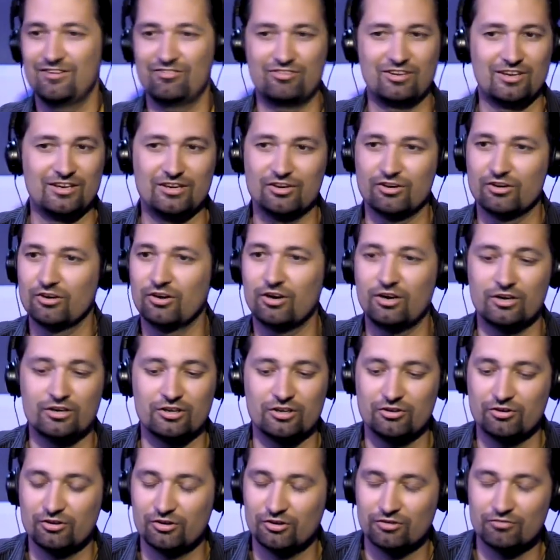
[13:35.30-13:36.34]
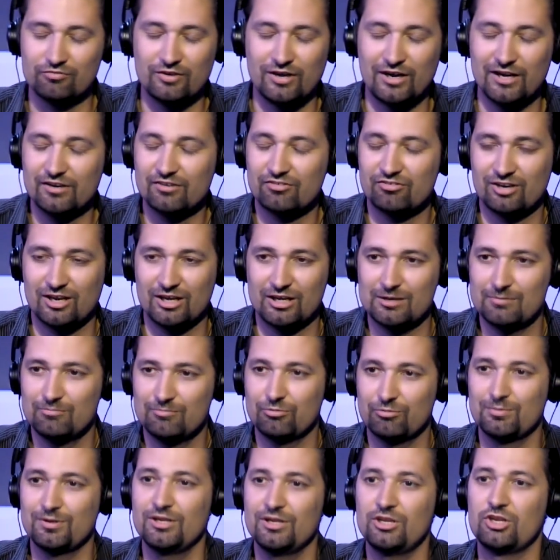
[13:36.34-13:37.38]
Saying your your value does not come
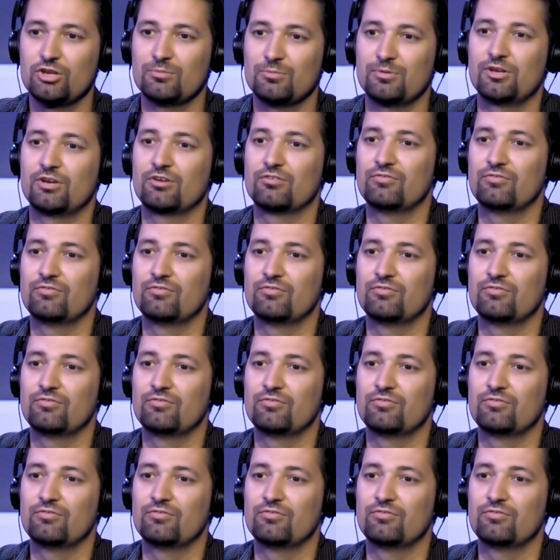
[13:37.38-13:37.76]
from being human.